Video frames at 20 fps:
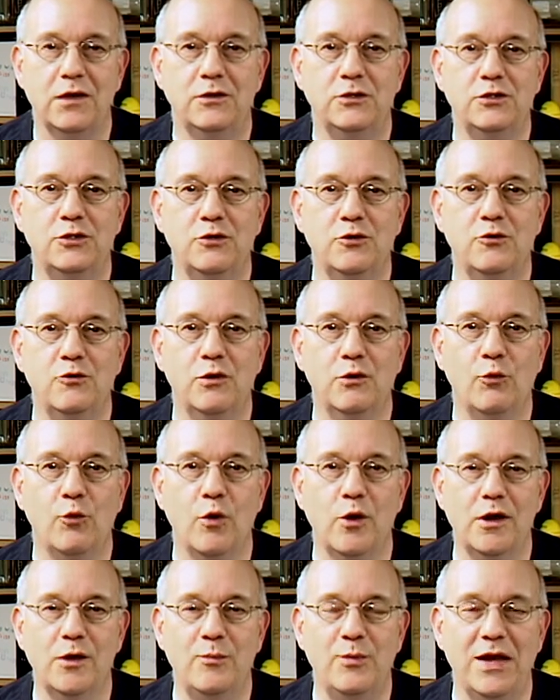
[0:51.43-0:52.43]
to
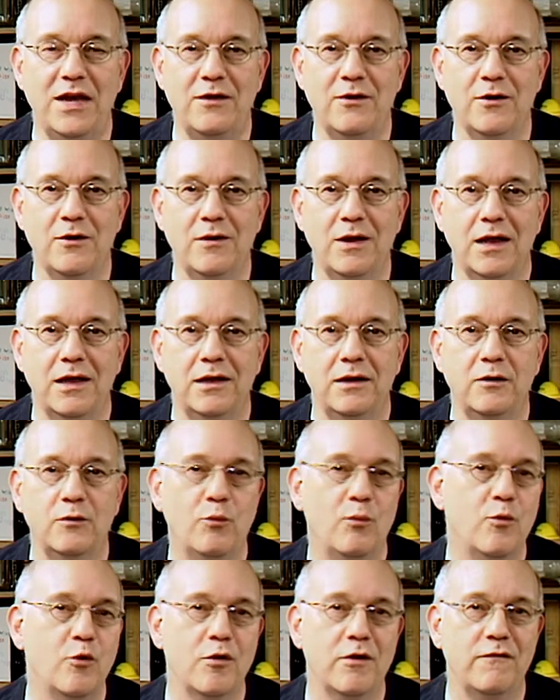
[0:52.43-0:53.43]
work better and
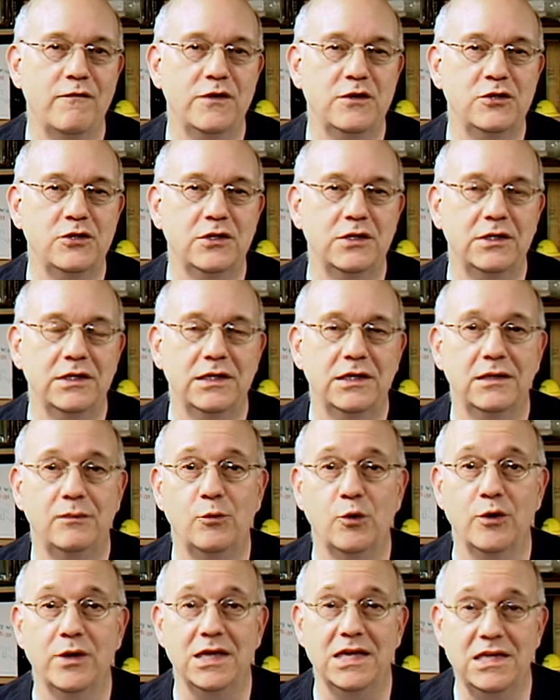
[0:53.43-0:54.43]
more efficiently and
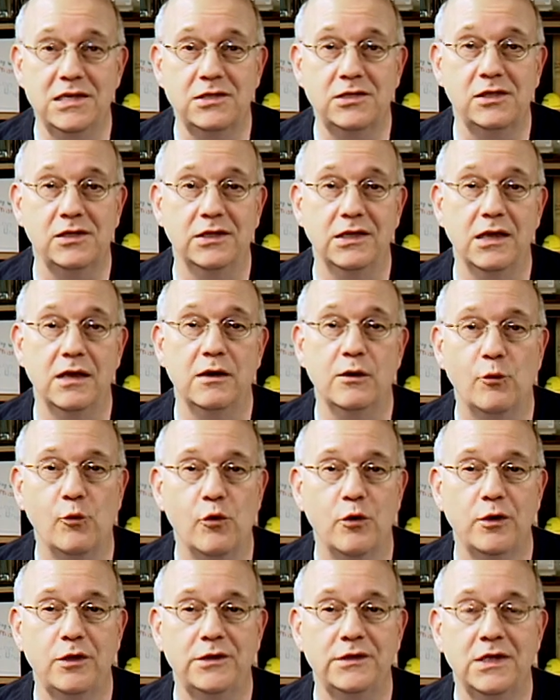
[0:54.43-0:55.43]
more easily in a
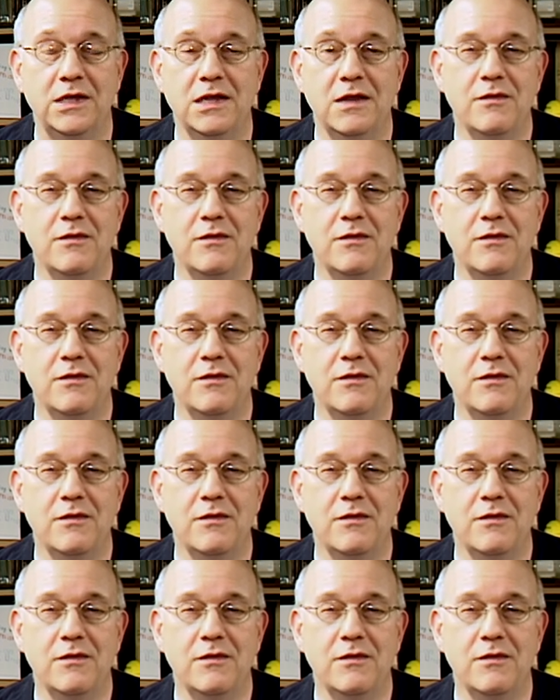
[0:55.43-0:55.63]
world